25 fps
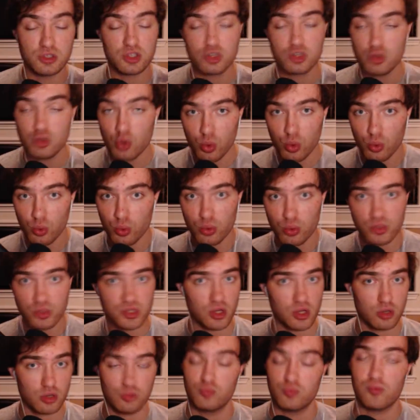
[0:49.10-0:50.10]
tools
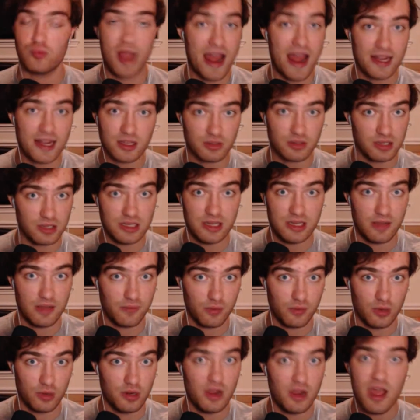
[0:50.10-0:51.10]
are radically
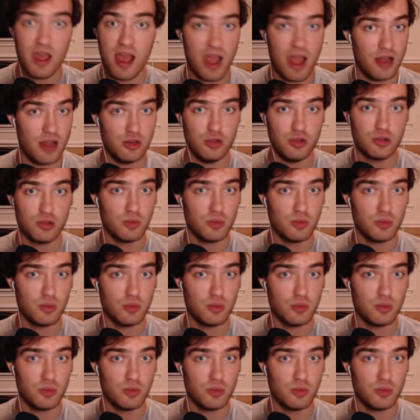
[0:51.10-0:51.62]
different, and you can